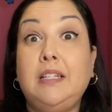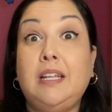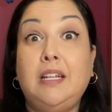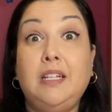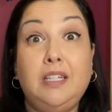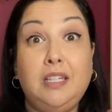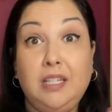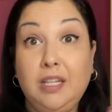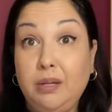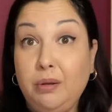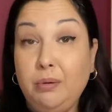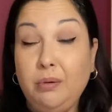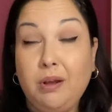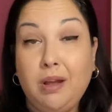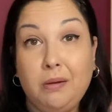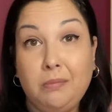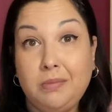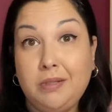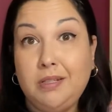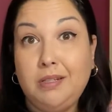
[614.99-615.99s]
and see who
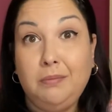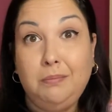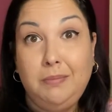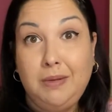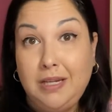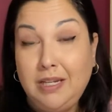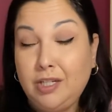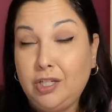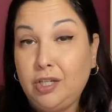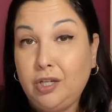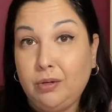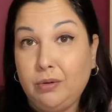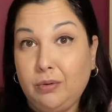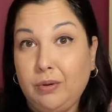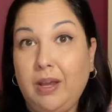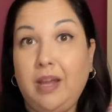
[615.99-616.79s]
comes to meet you